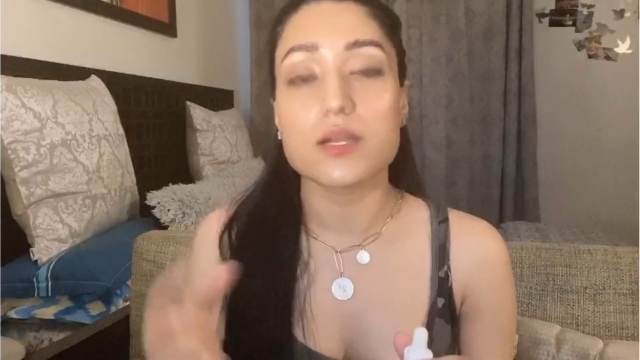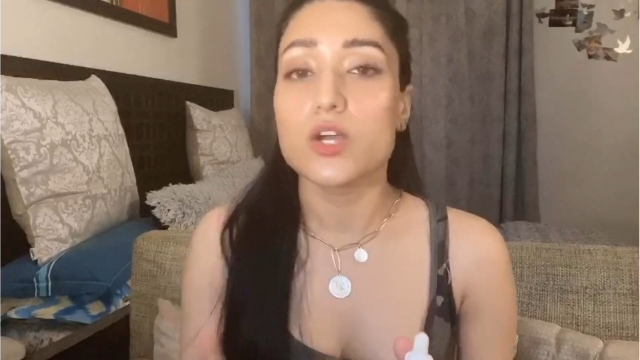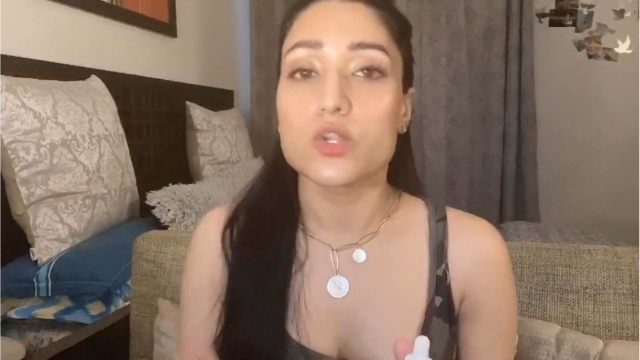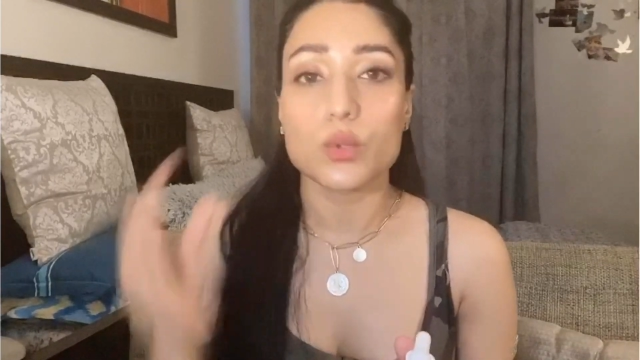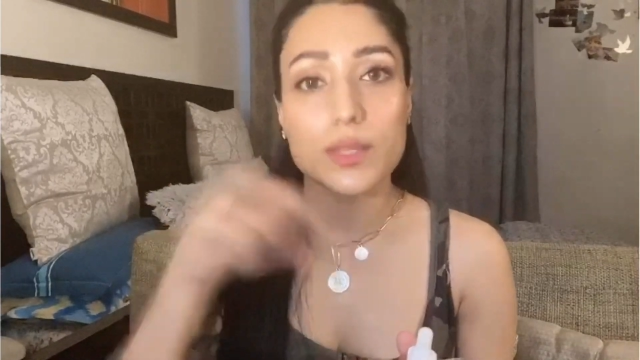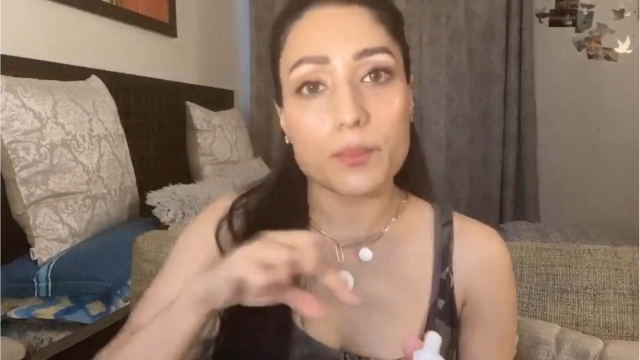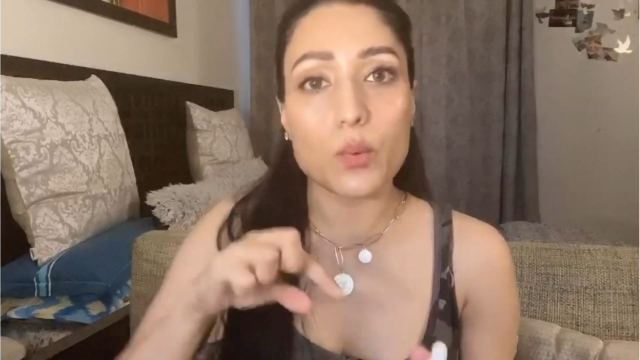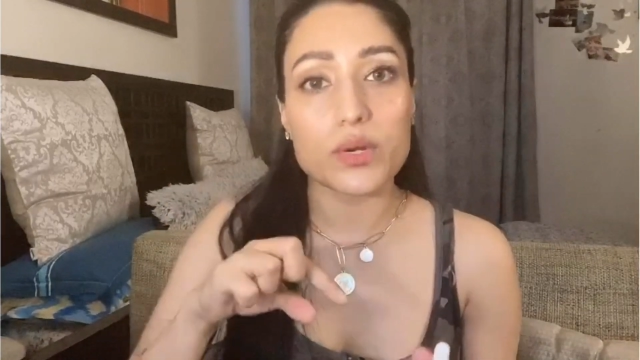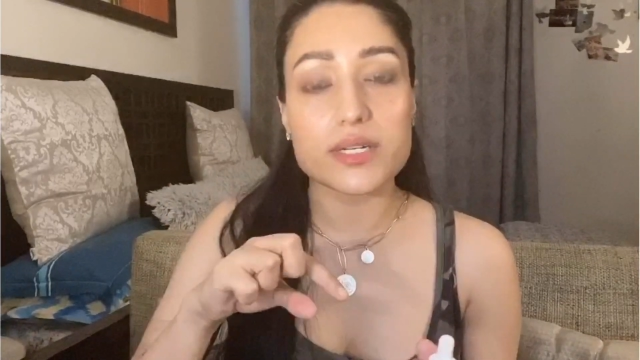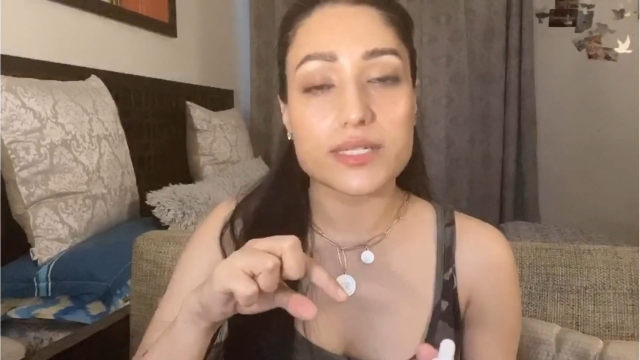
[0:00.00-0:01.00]
you can pour
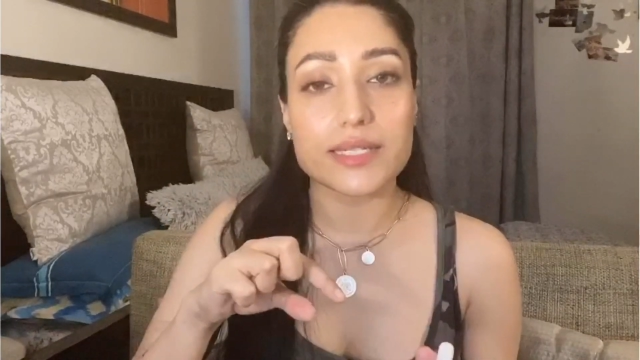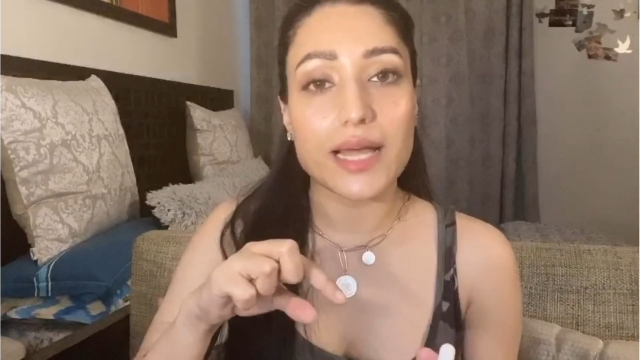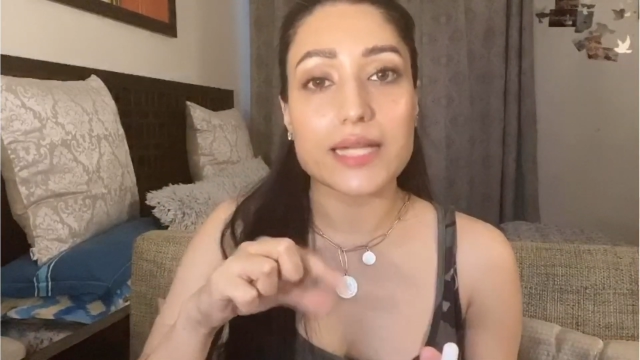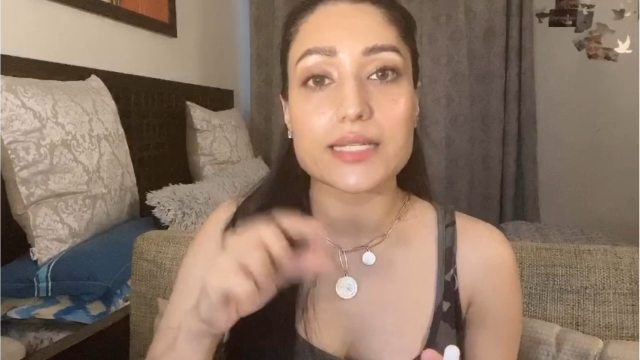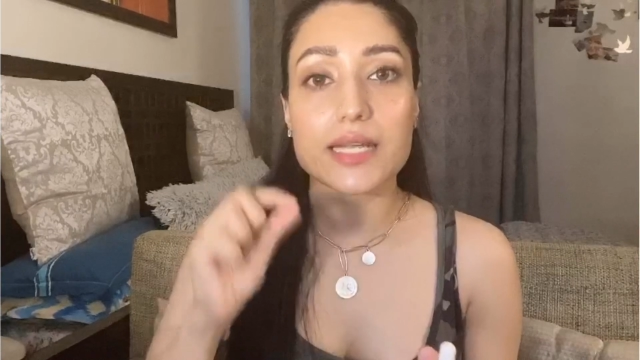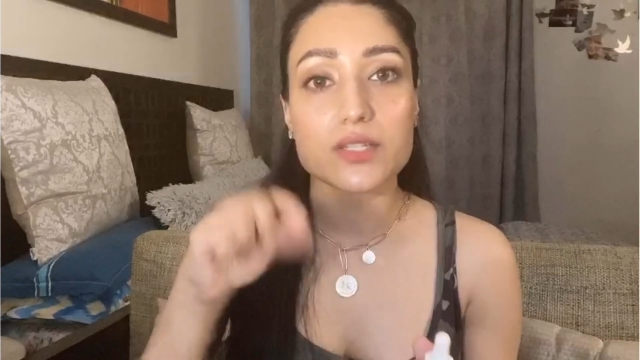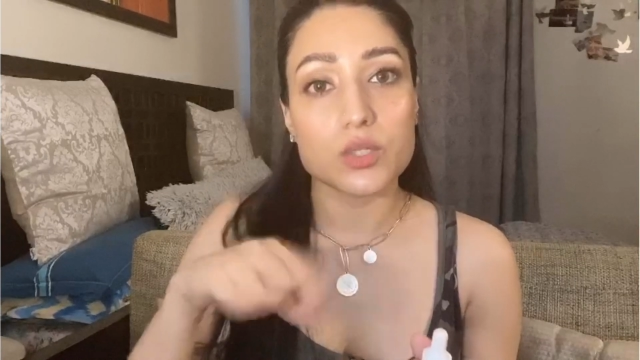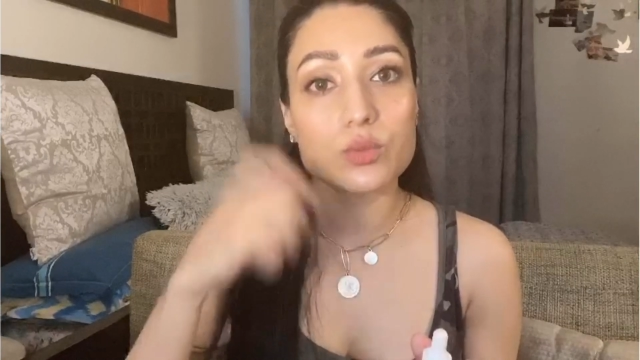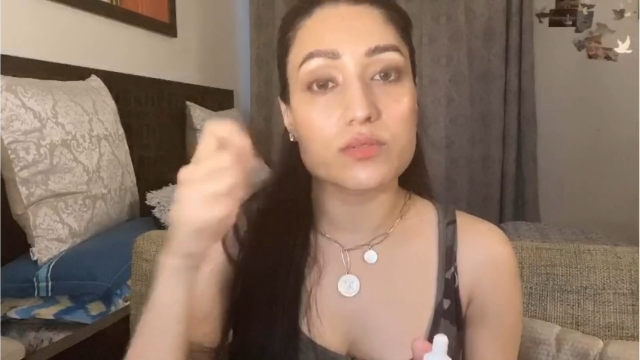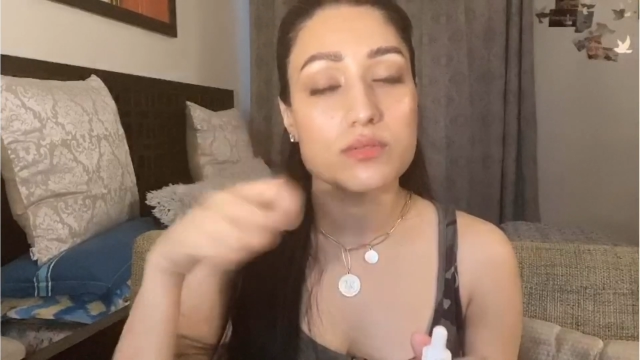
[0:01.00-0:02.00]
it in that and
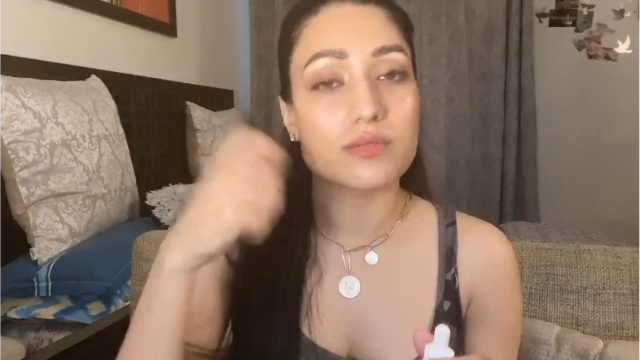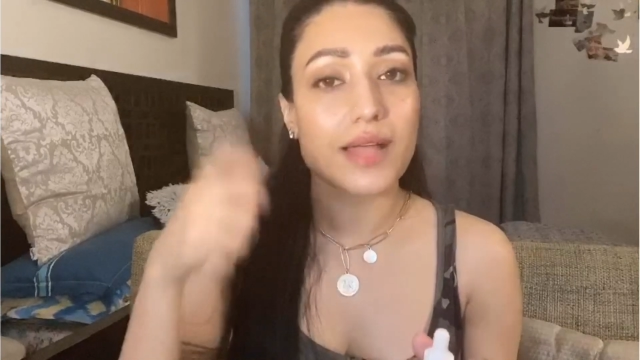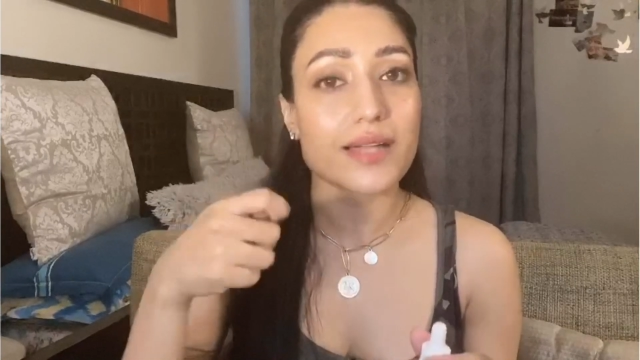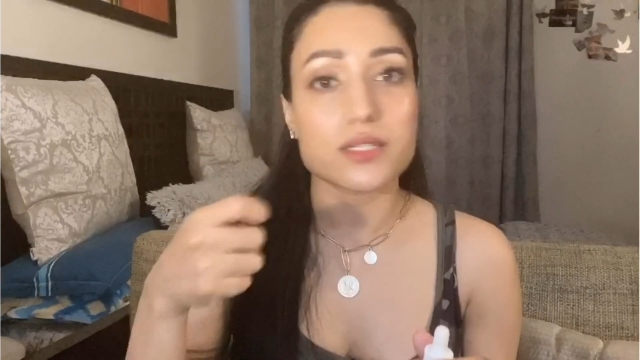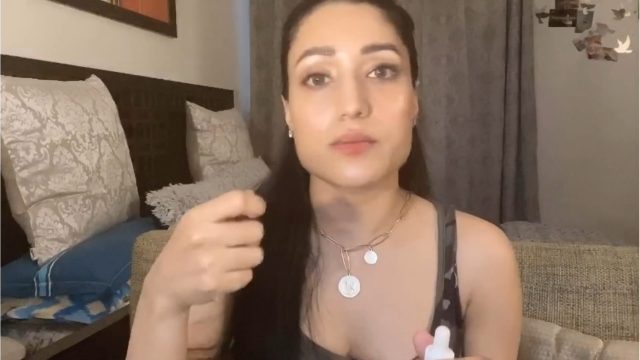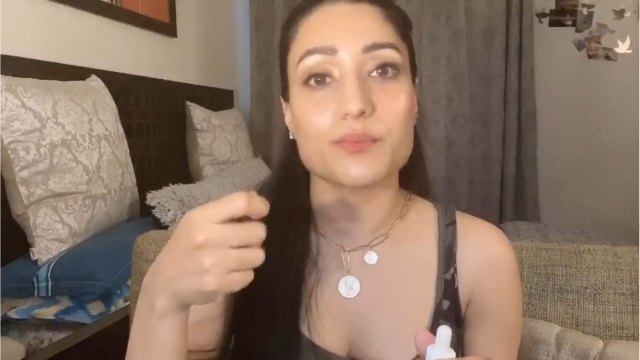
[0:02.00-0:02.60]
use that